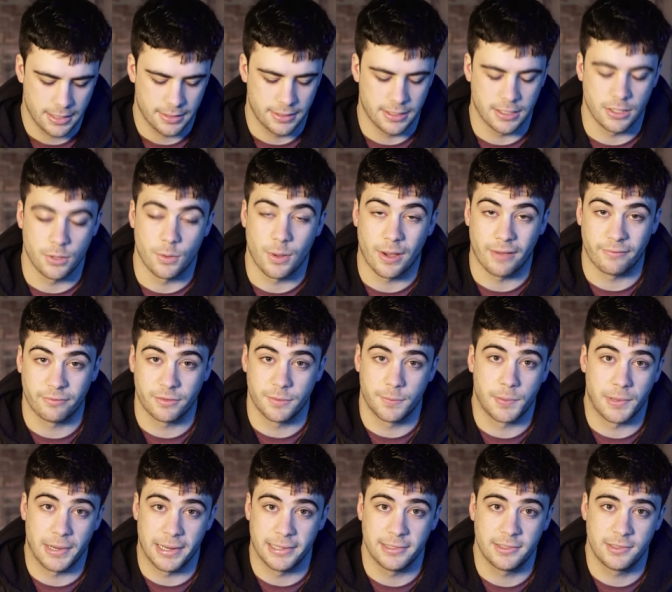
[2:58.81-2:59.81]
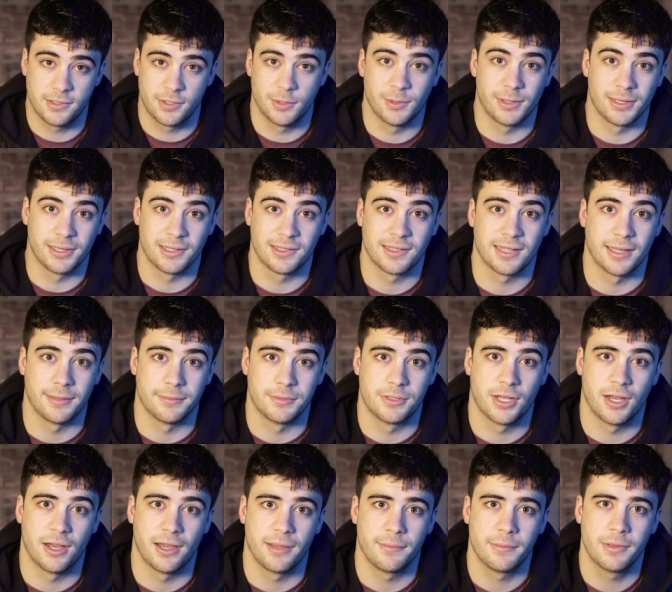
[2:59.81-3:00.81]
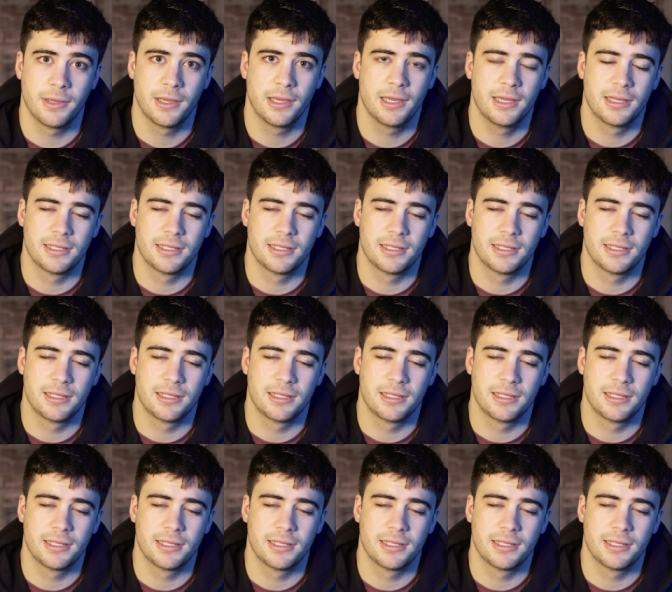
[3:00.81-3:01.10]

that you have to press to at the same time